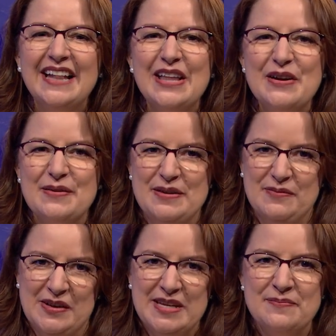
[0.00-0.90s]
Hello and
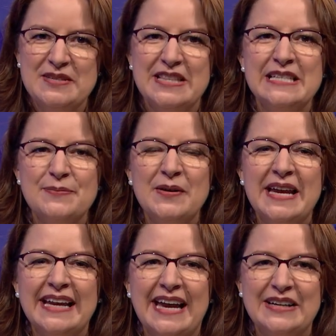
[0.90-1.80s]
welcome to the
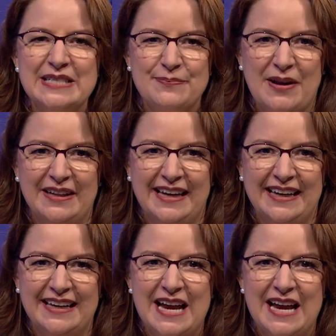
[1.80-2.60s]
Spokane County Spotlight.